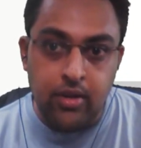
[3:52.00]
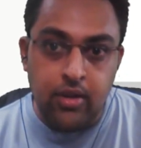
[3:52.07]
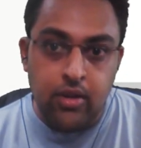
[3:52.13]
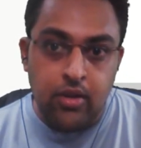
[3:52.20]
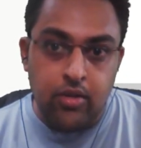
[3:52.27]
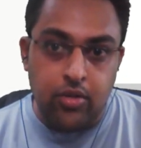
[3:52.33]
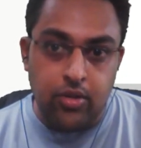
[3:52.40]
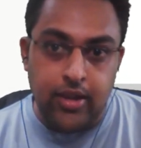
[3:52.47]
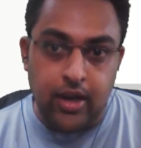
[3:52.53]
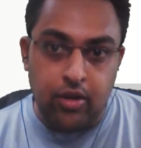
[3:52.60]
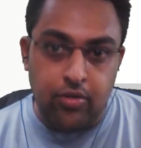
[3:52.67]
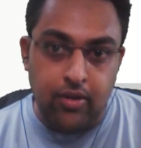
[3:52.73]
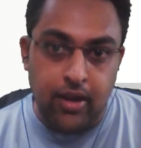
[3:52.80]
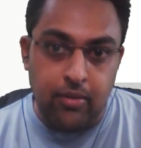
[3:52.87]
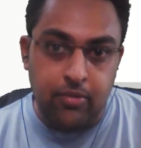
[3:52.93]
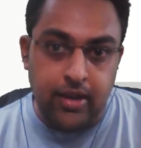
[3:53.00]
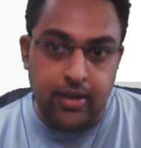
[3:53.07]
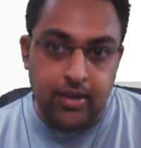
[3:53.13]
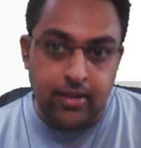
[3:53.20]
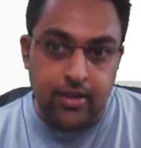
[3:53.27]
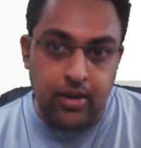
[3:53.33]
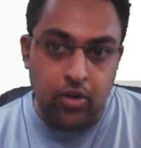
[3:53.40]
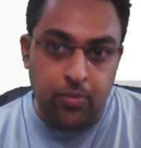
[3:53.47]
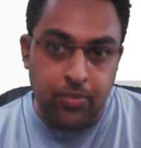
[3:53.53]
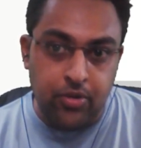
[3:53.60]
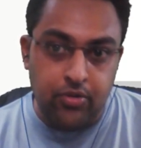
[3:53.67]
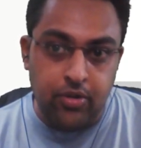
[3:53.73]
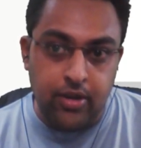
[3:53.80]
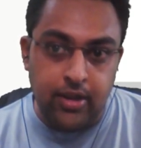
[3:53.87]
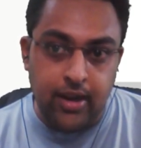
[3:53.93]
So that's why I'm taking that
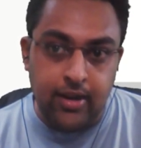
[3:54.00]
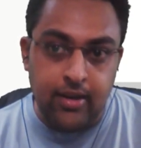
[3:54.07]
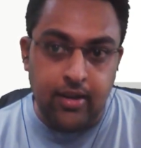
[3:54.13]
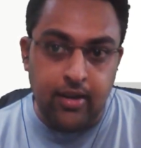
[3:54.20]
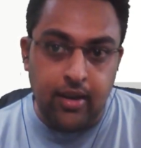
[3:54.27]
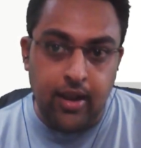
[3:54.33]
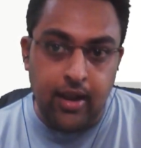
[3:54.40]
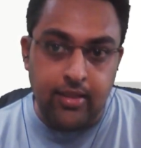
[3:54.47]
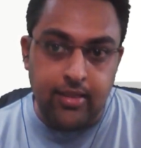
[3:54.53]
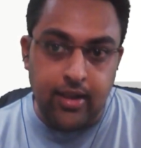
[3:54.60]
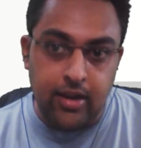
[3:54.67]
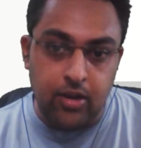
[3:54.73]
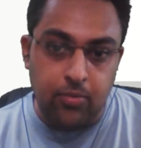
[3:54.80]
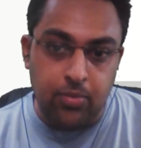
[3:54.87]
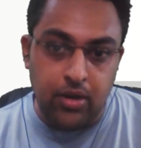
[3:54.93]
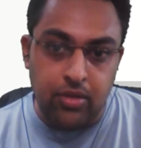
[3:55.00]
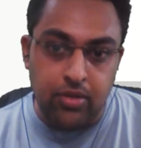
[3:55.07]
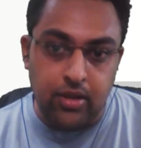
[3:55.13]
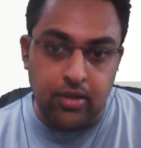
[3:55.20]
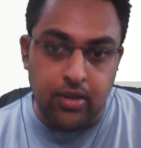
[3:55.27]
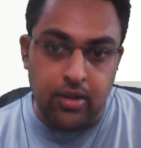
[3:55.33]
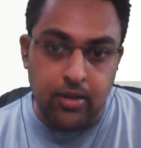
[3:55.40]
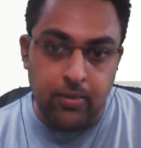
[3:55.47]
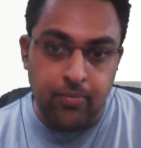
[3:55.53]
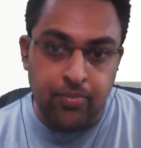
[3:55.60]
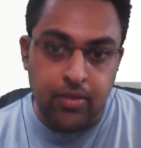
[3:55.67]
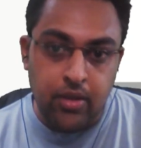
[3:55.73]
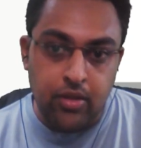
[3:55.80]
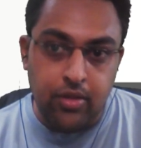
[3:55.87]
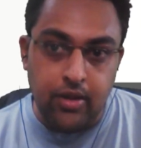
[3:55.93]
opportunity ID and then replacing the
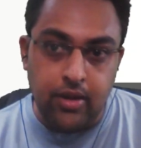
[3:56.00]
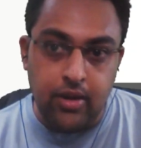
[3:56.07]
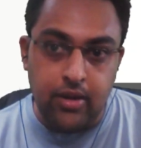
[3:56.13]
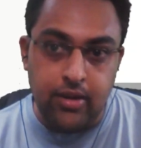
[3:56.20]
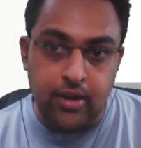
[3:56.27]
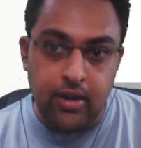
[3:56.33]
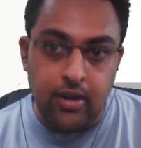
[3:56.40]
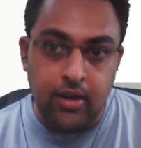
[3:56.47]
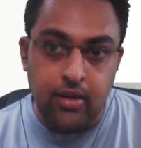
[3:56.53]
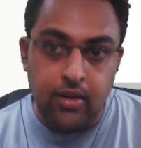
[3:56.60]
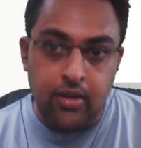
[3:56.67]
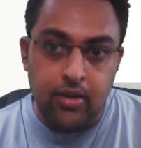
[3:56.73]
single tilde